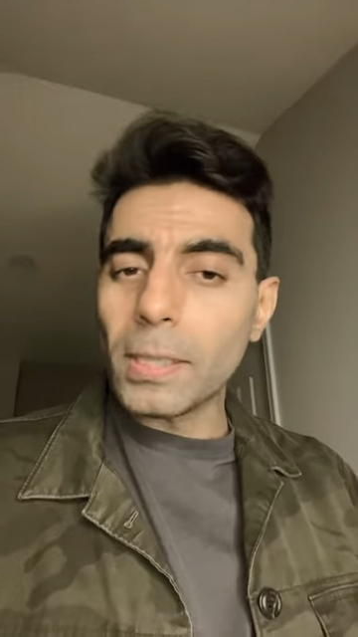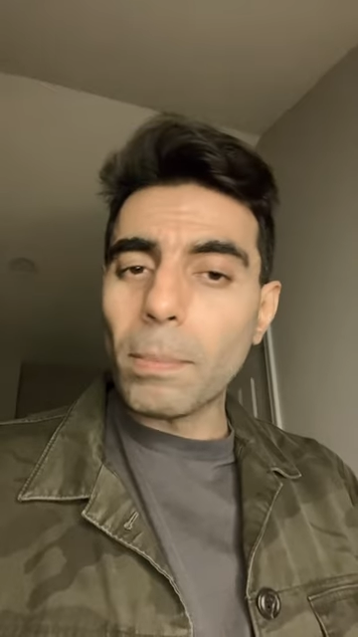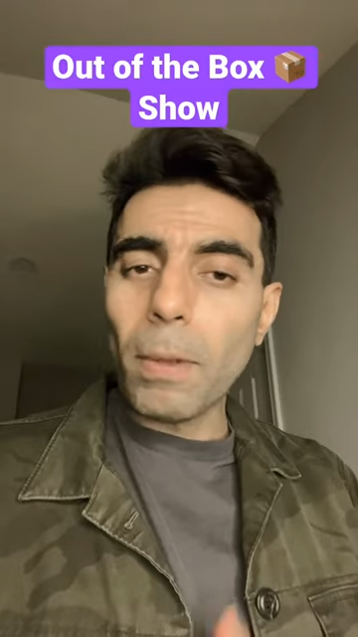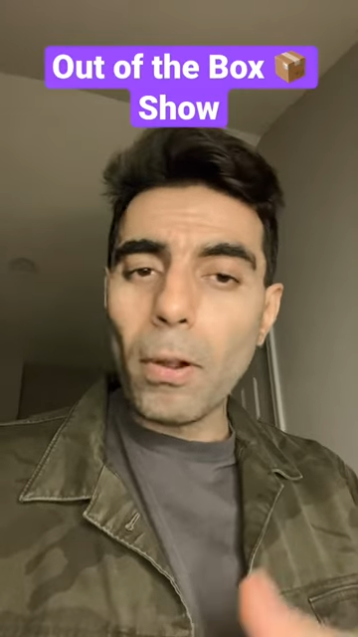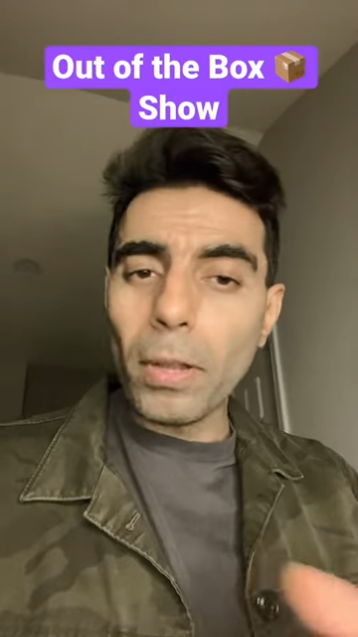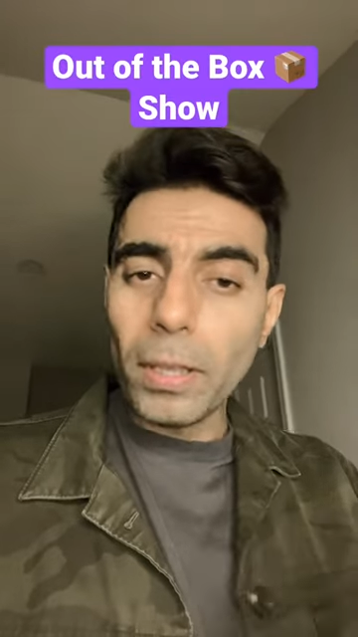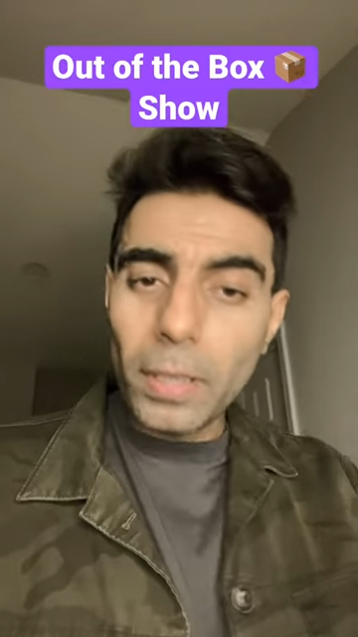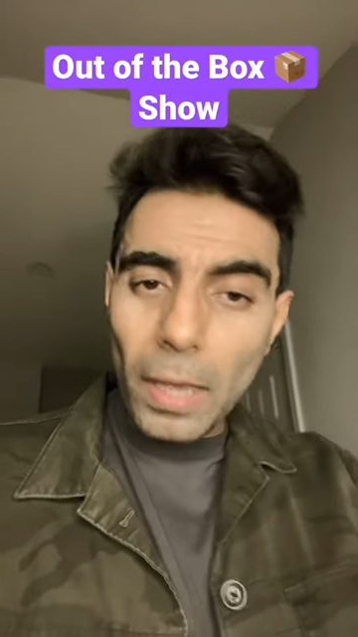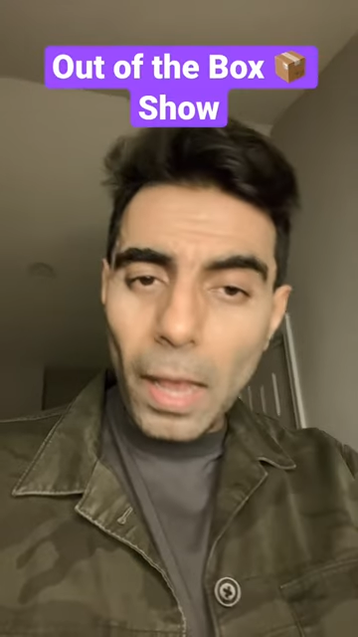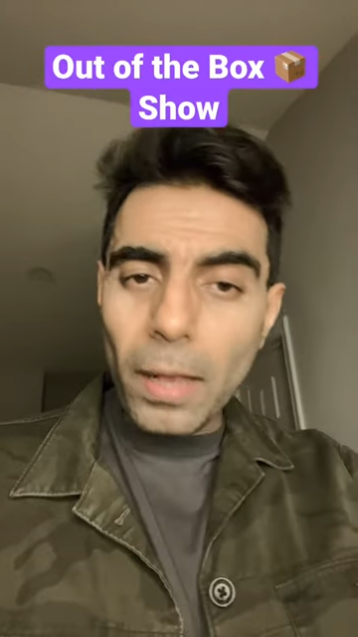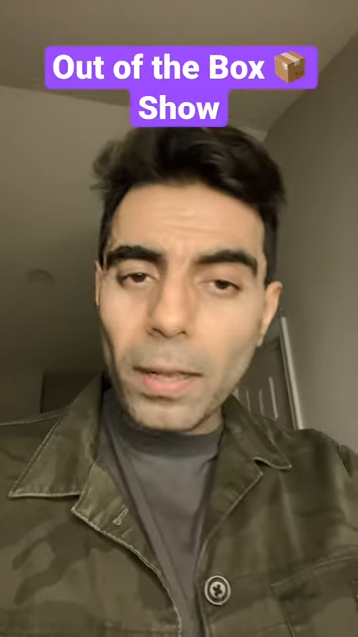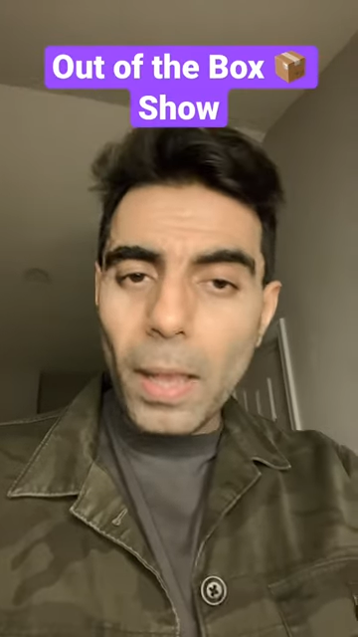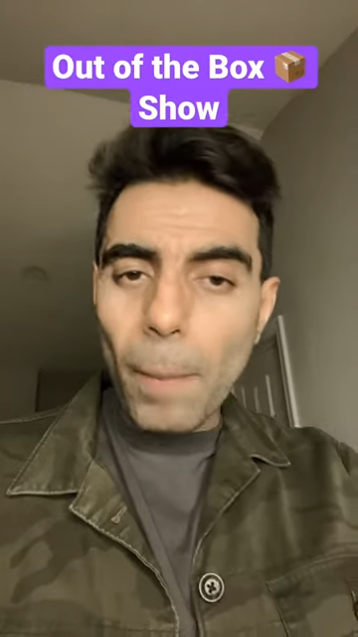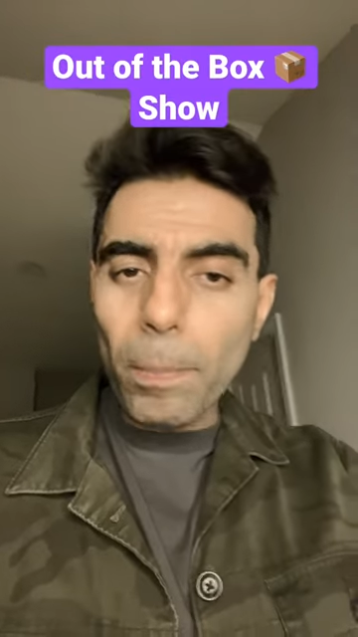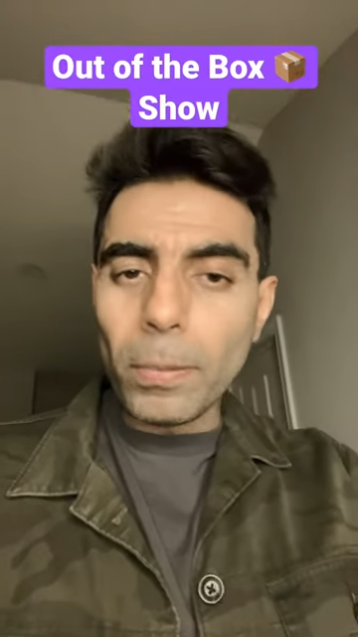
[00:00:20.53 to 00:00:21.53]
It's about a
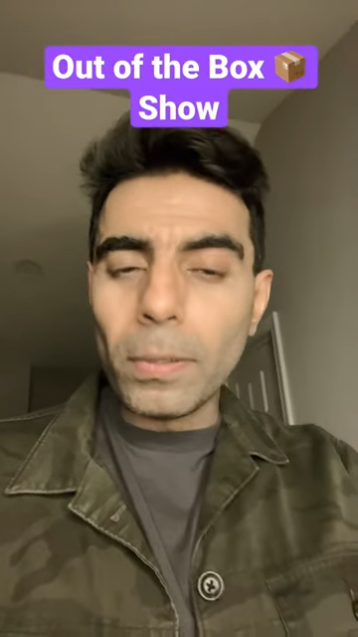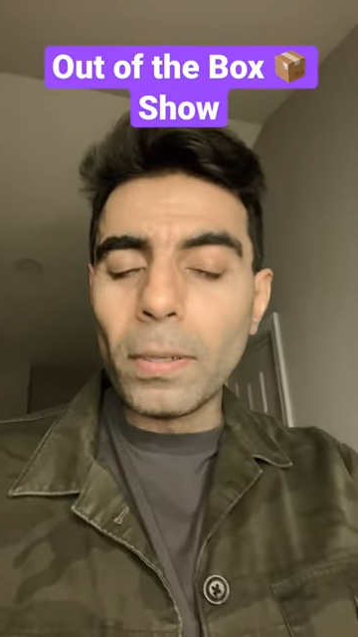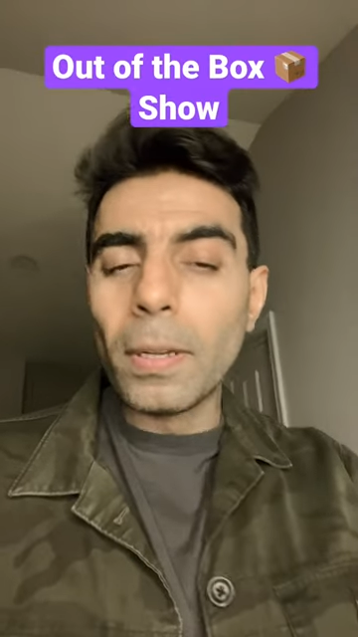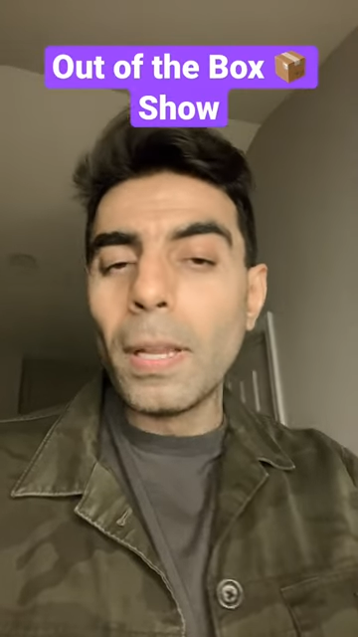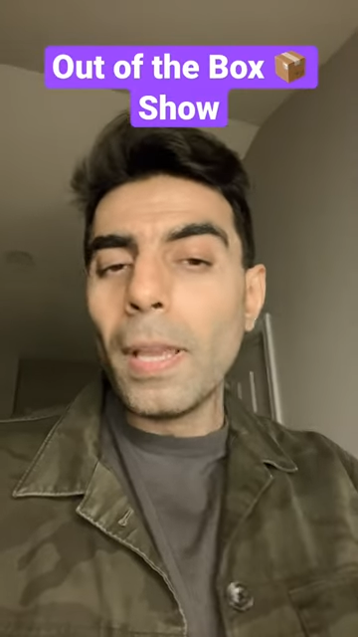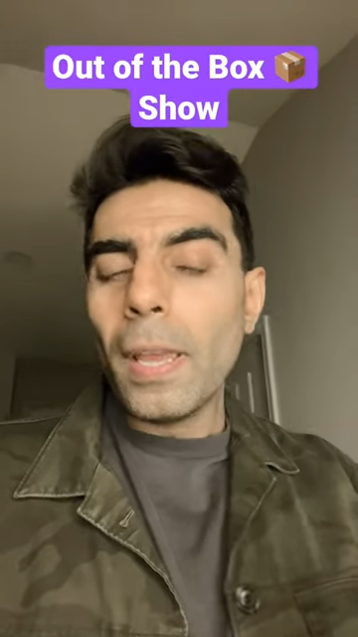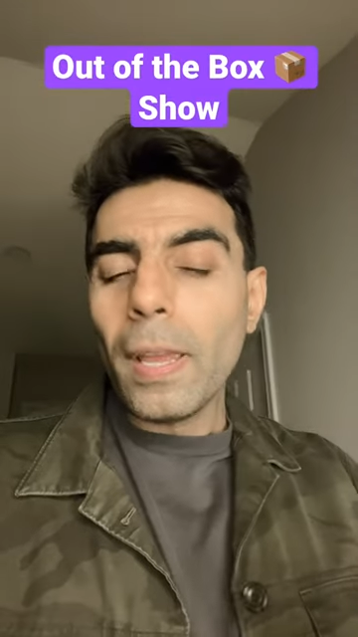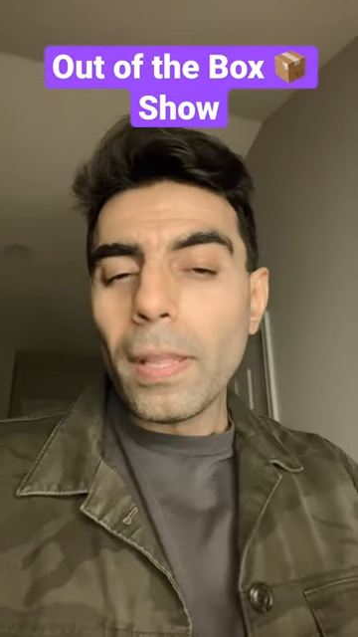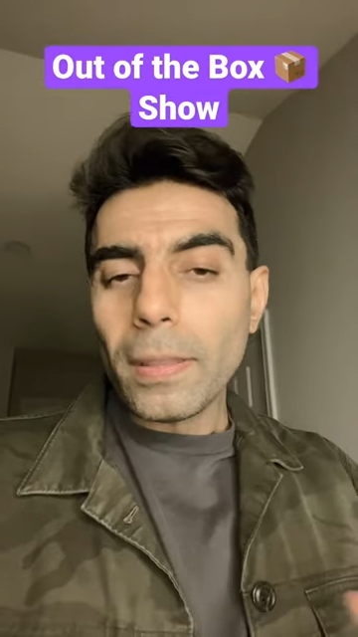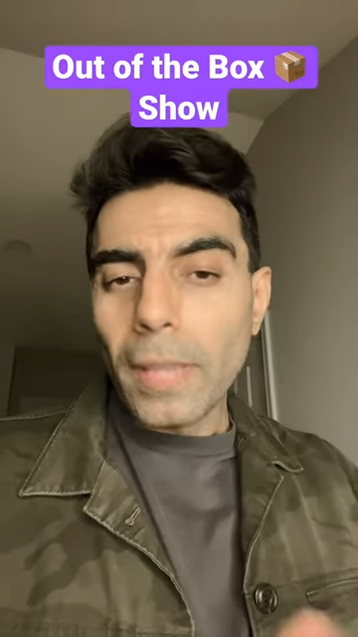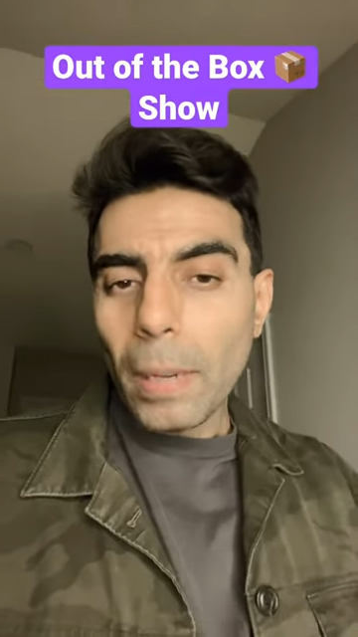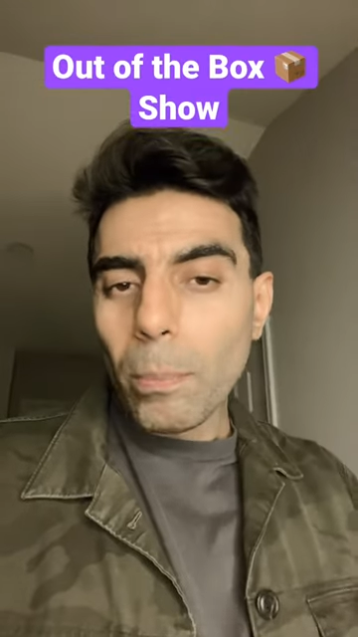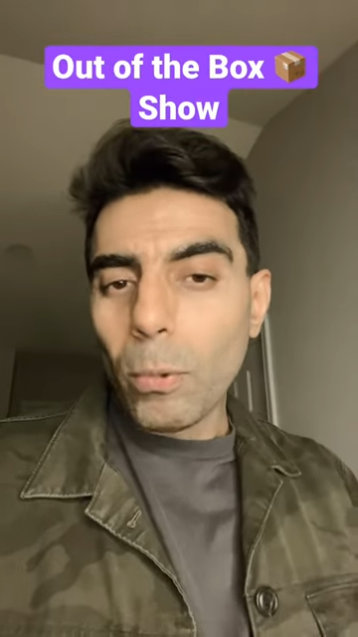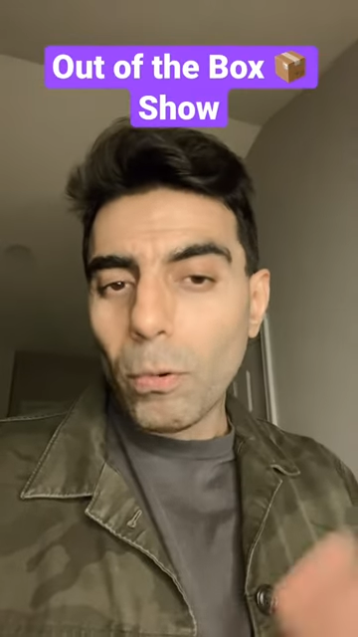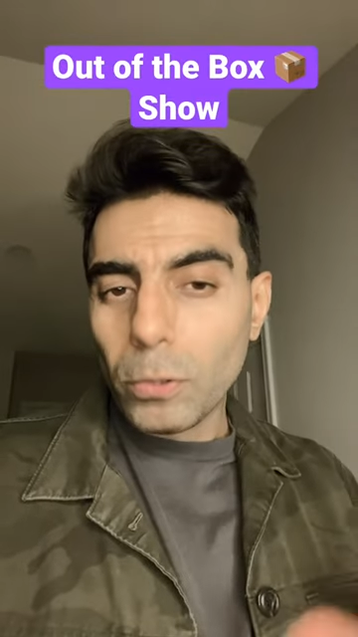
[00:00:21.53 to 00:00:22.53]
young couple
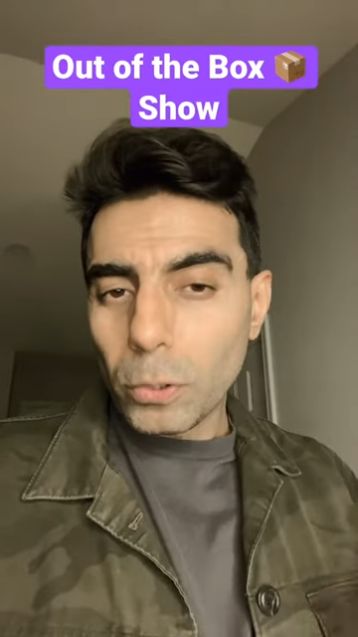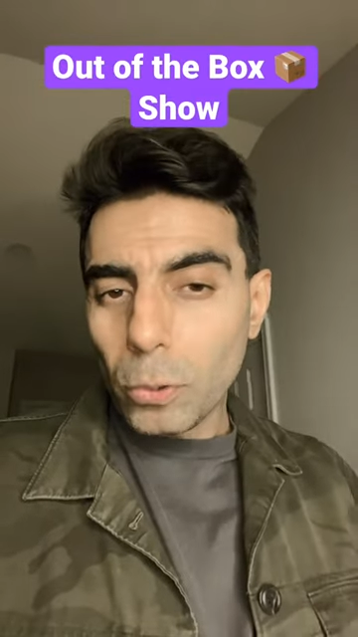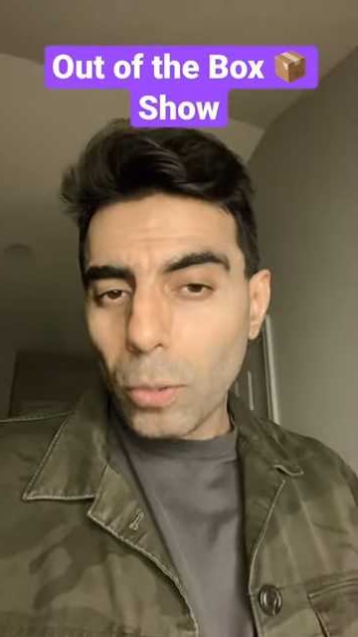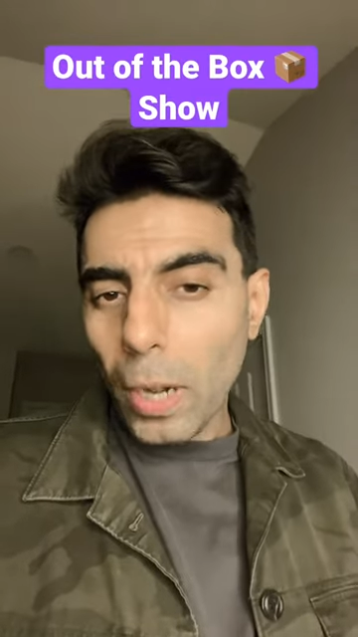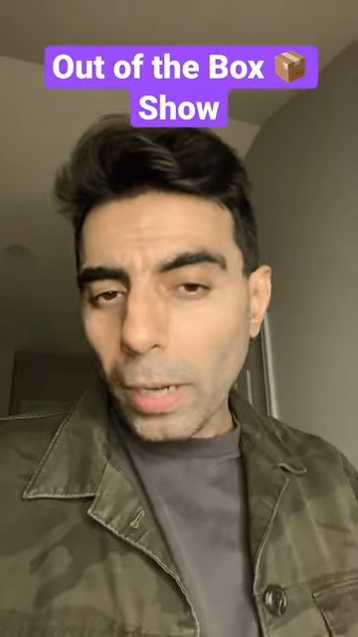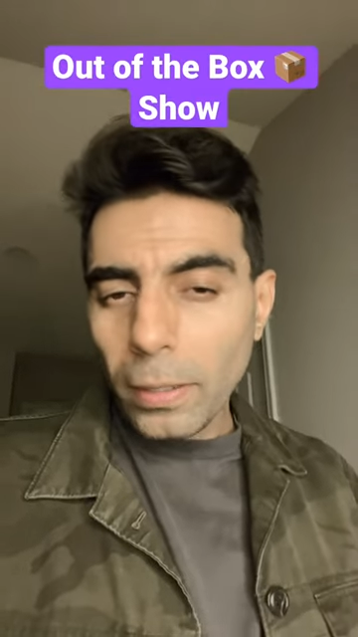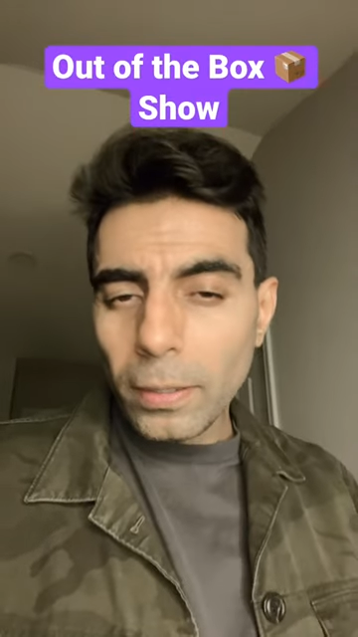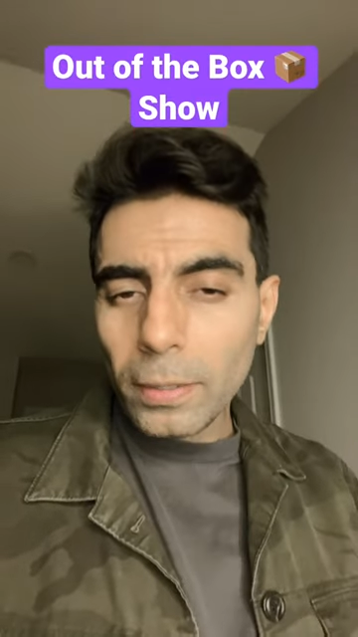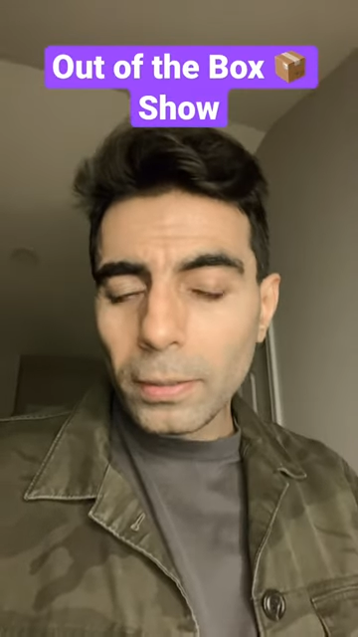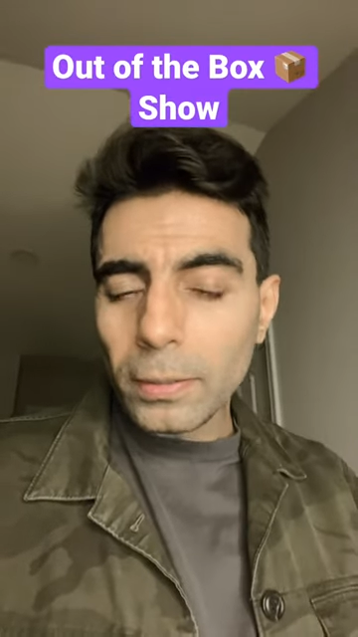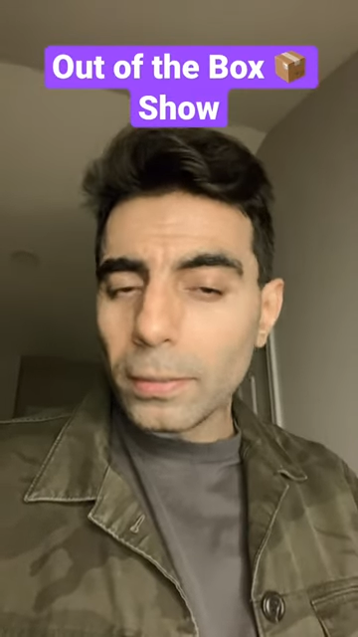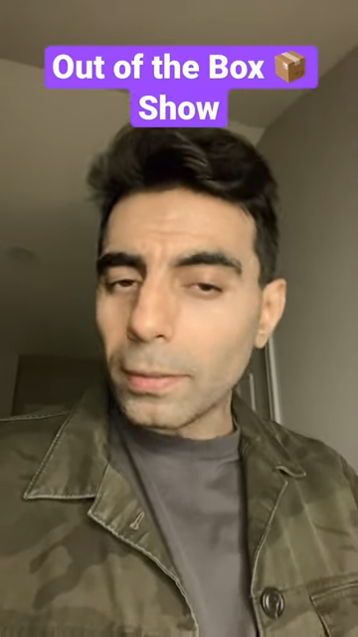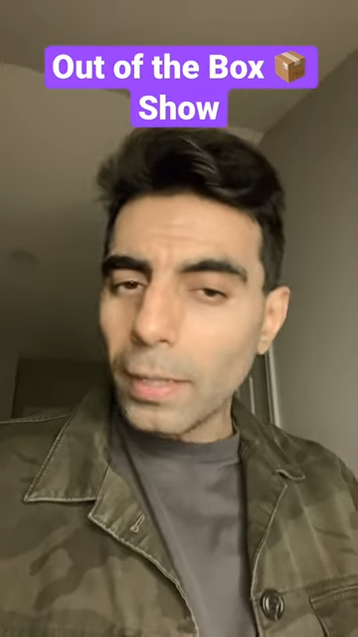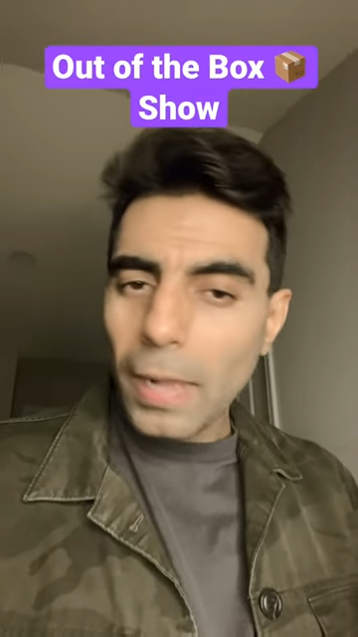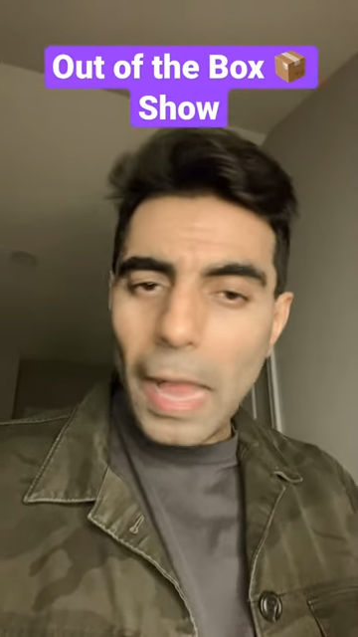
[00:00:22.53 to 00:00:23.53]
that moves to London.